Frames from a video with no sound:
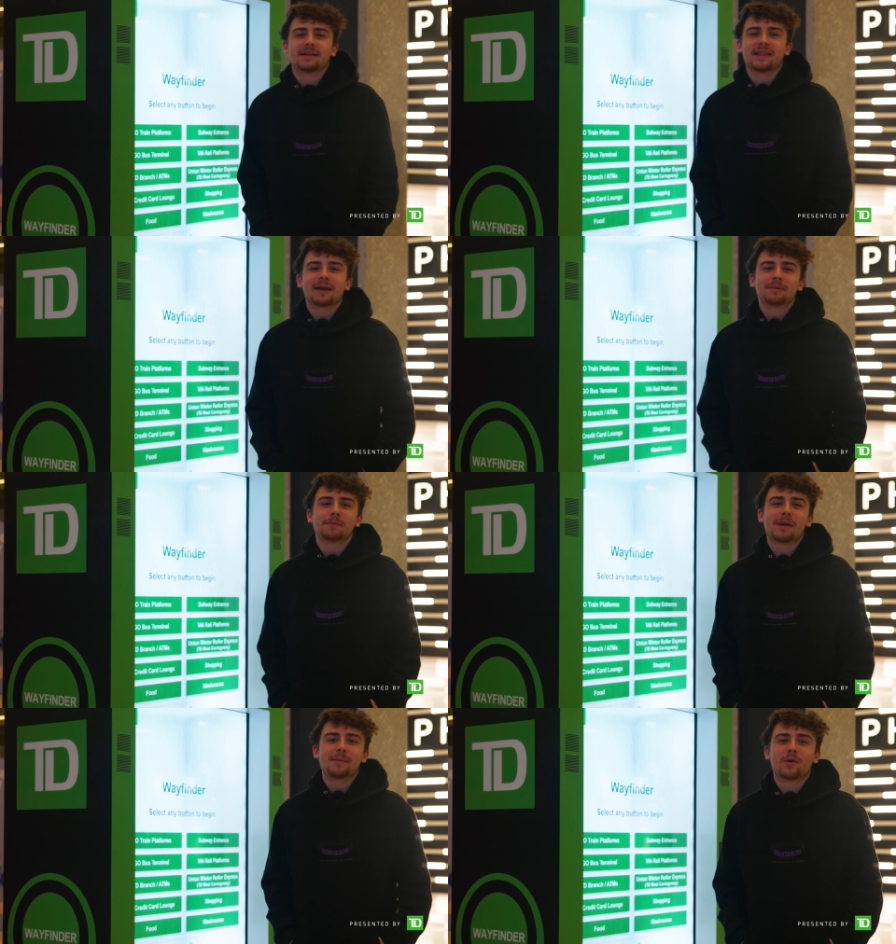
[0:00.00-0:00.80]
A lot of
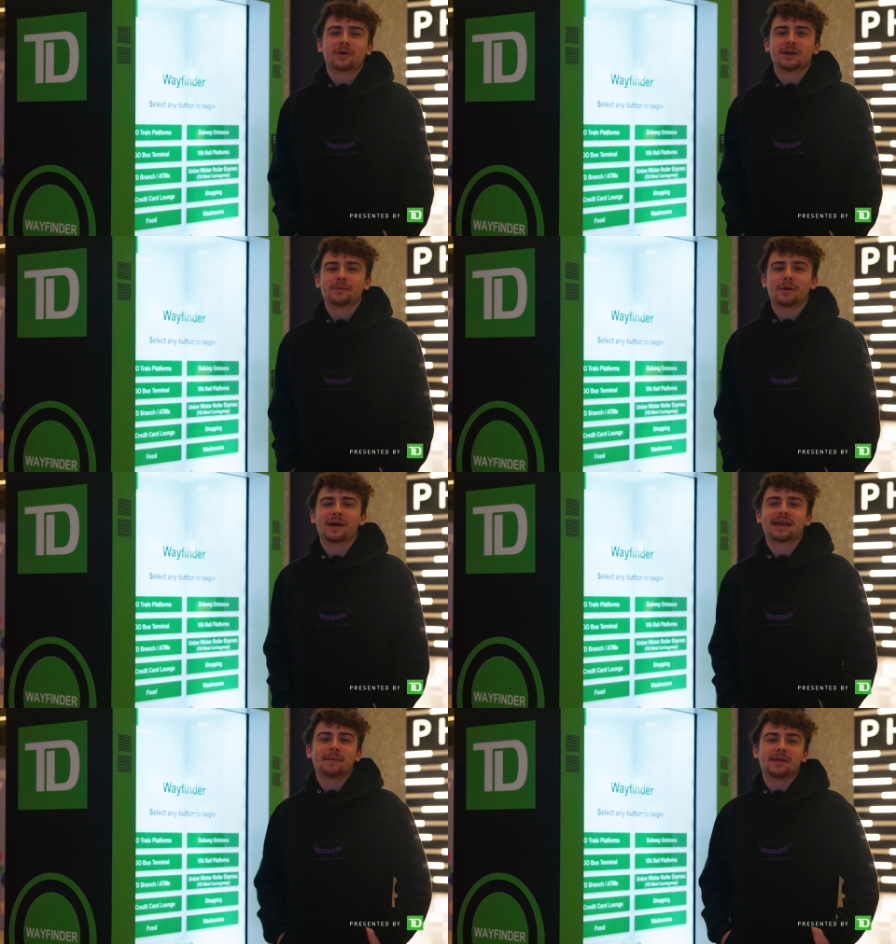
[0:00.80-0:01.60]
people may be wondering about
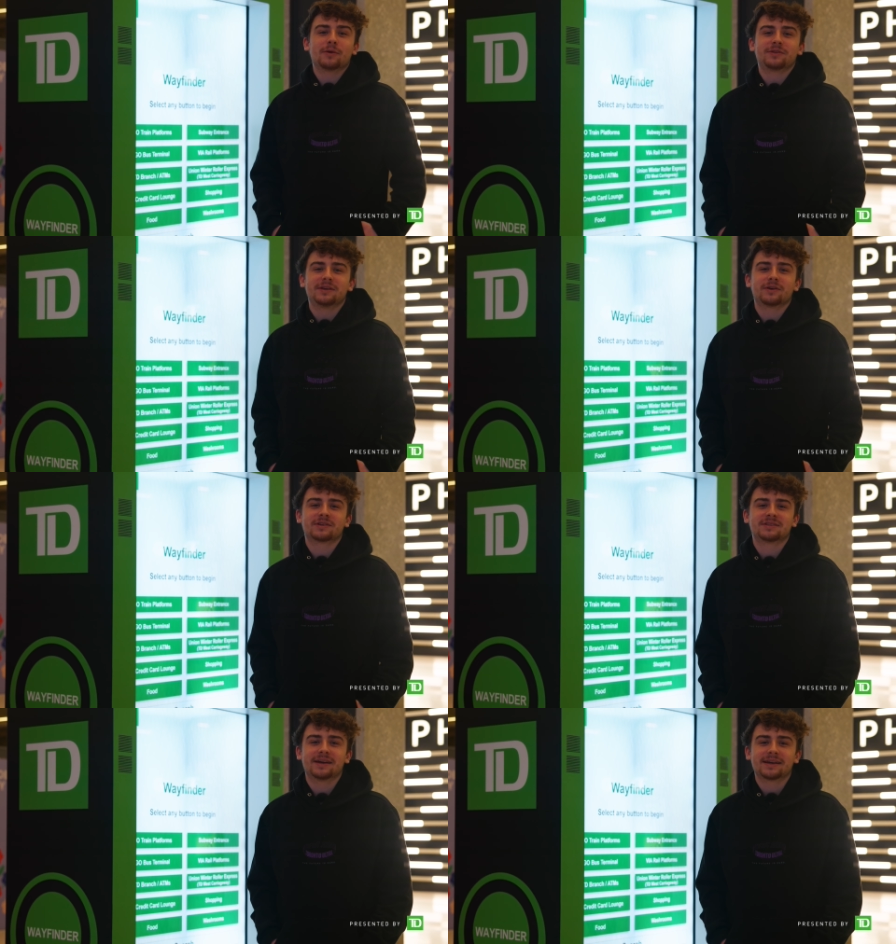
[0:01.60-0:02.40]
what my game day routine
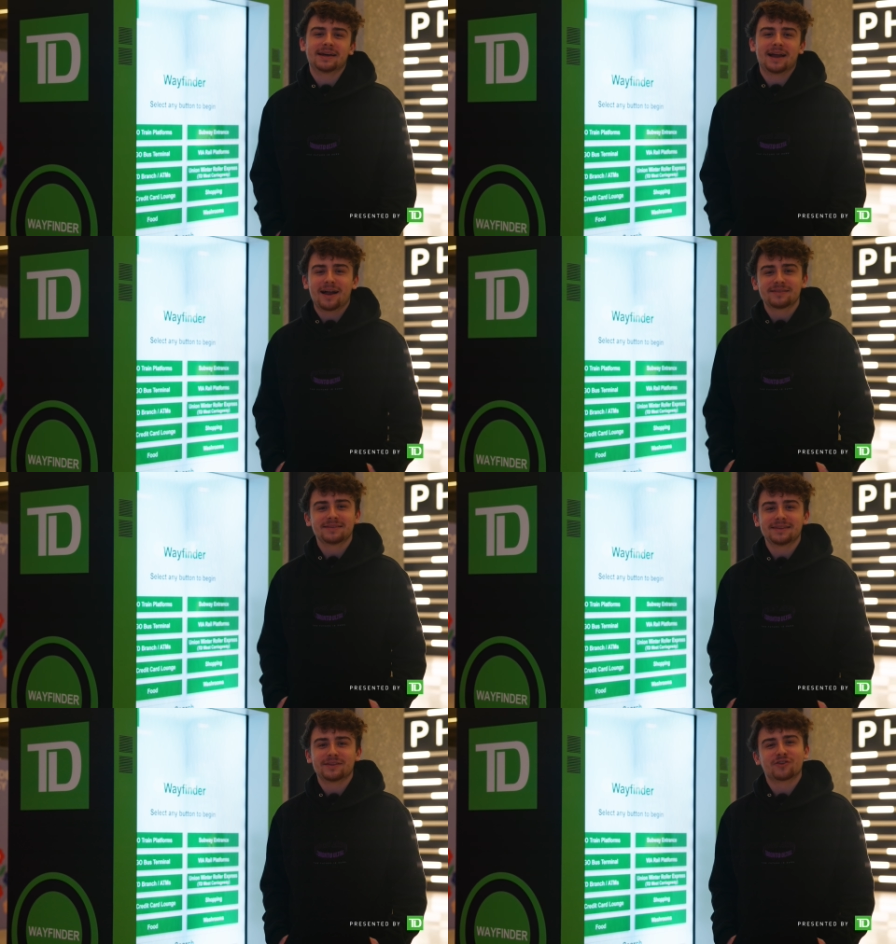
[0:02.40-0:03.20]
looks like, and
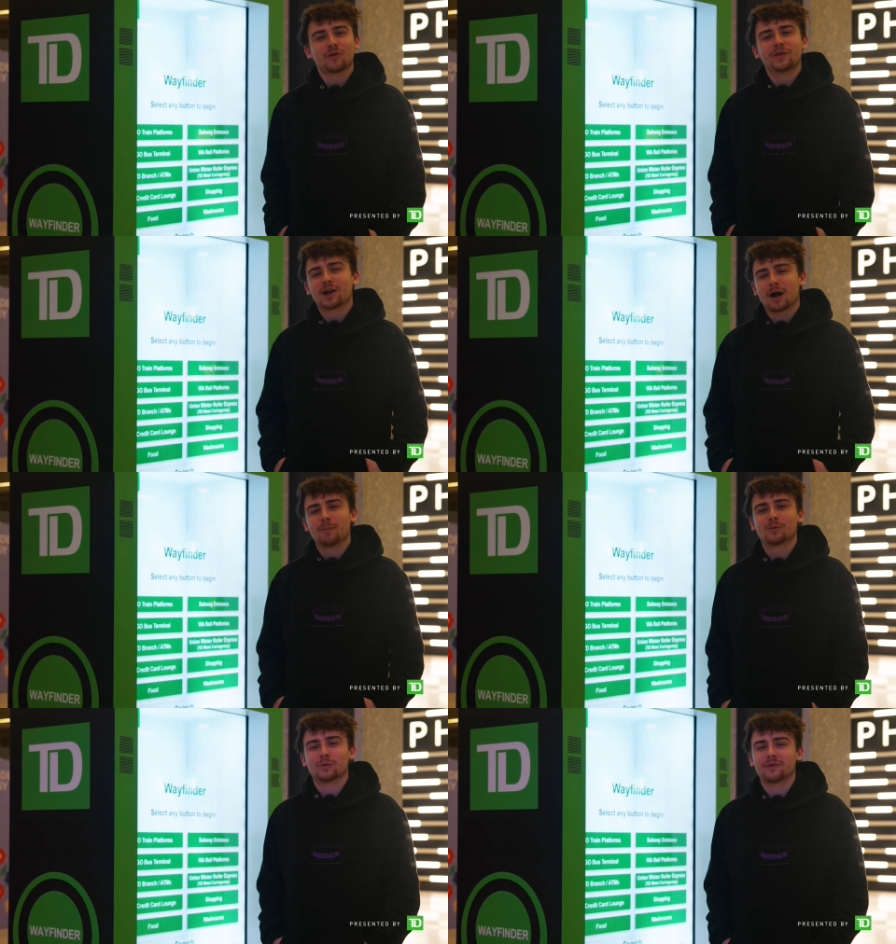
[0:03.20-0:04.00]
honestly, there's only a
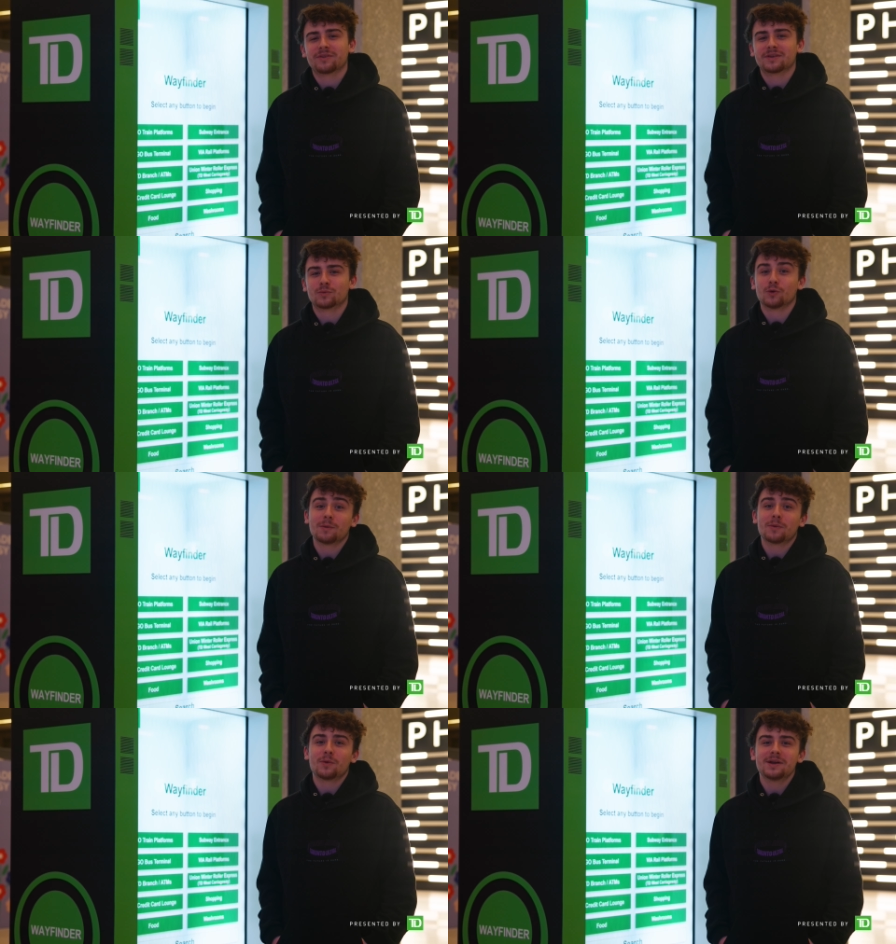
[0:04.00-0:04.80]
couple rules. Rule
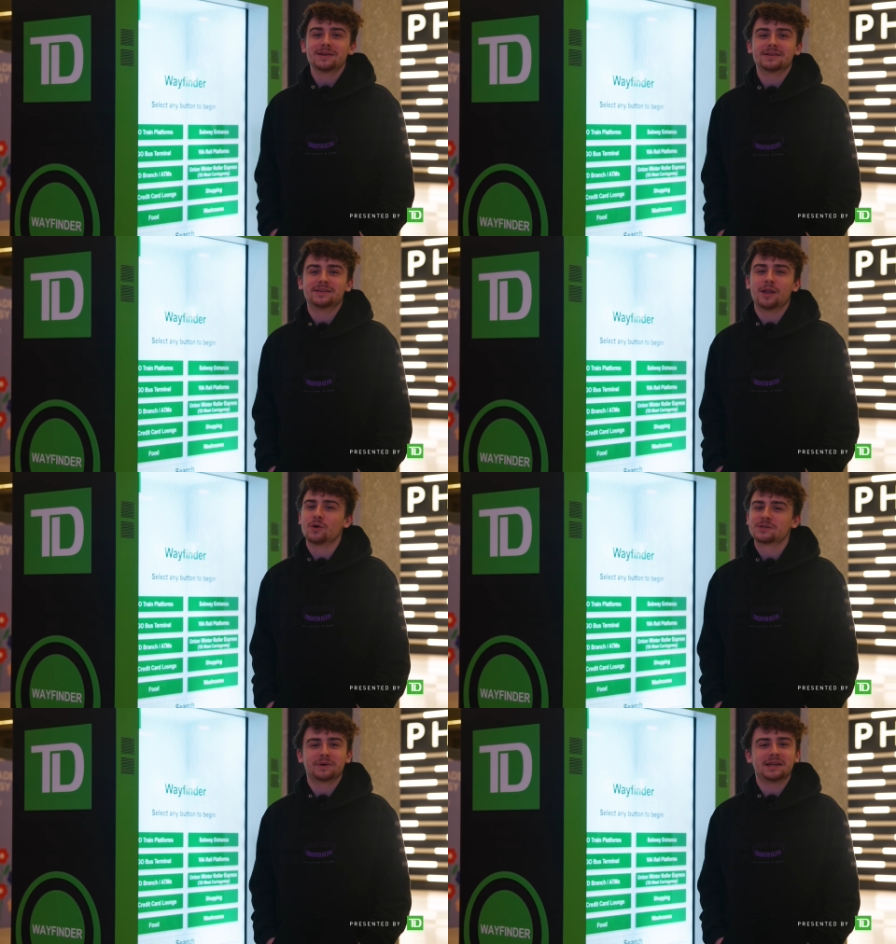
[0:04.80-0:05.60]
number one,
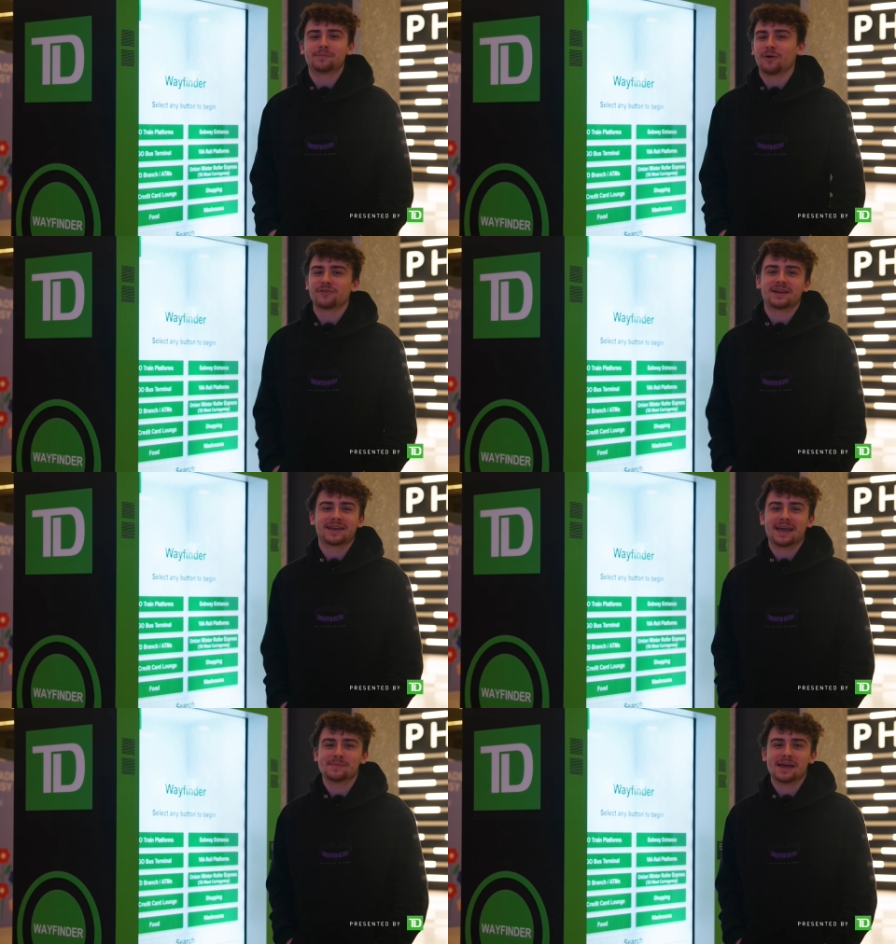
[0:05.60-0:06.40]
no splitting polls on
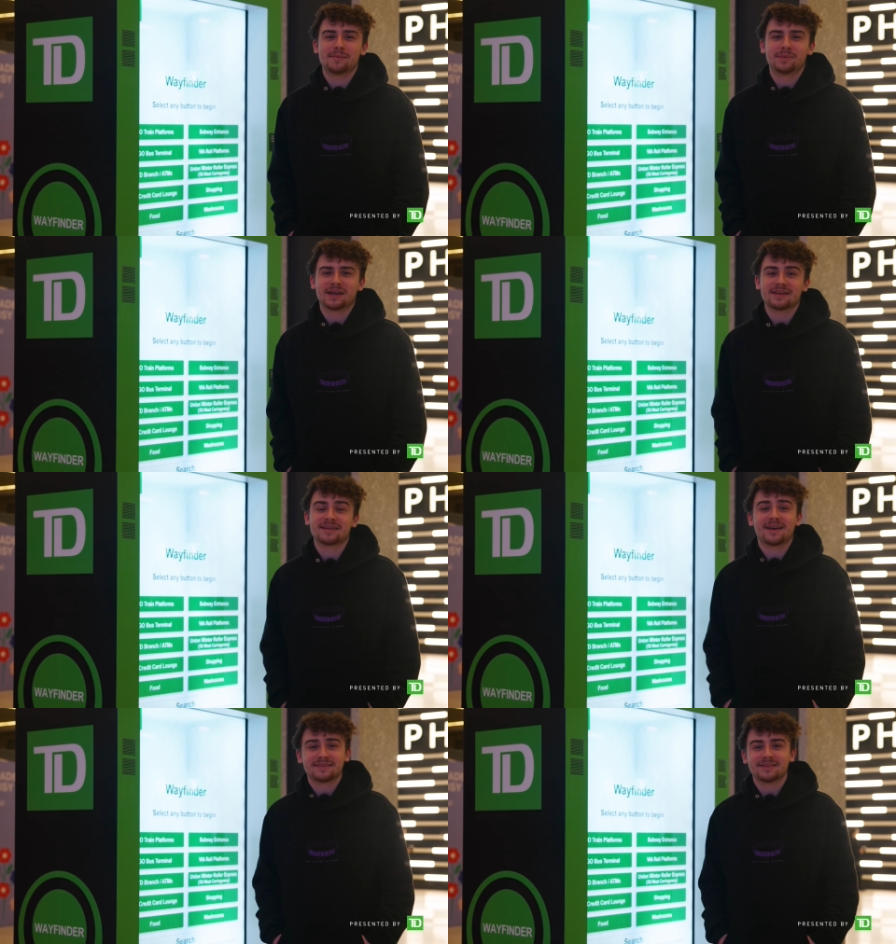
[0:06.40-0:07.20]
game day, because
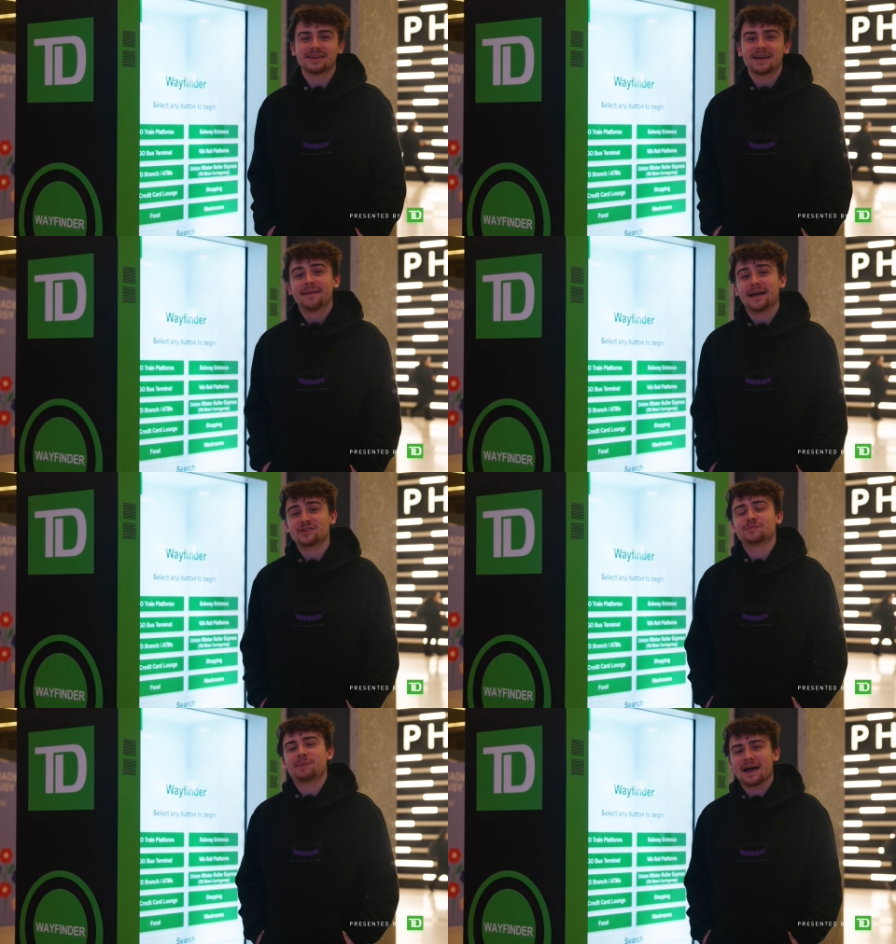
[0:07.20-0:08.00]
honestly,
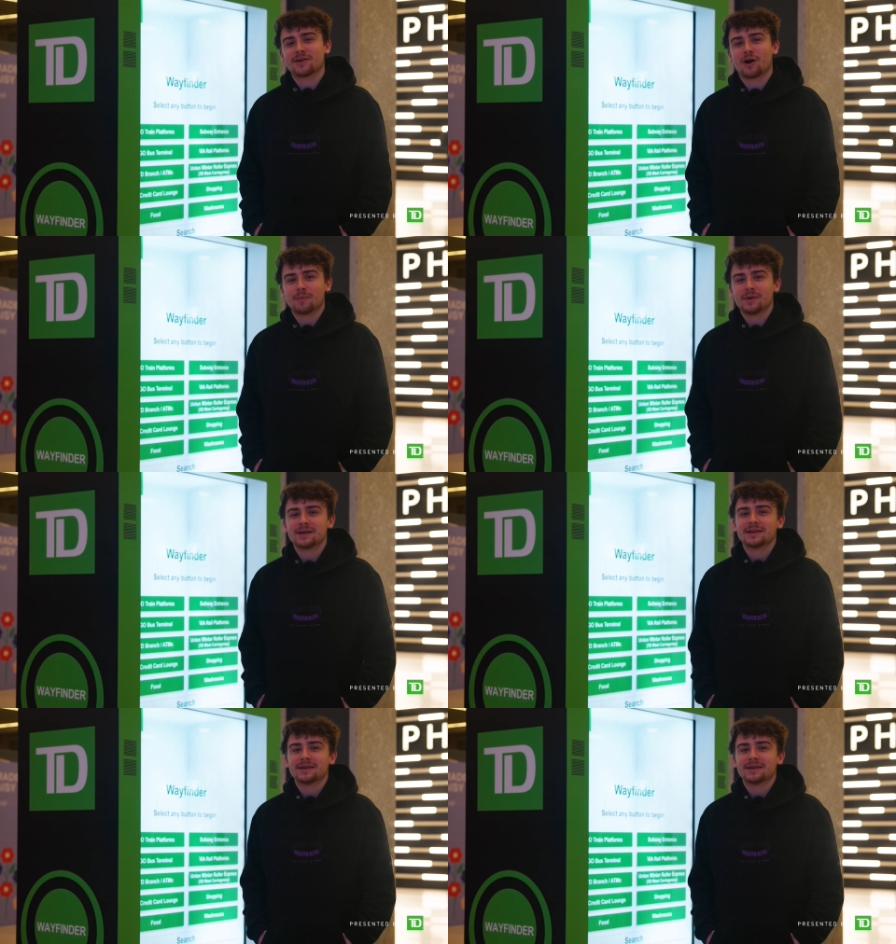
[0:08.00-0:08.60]
that's just bad karma,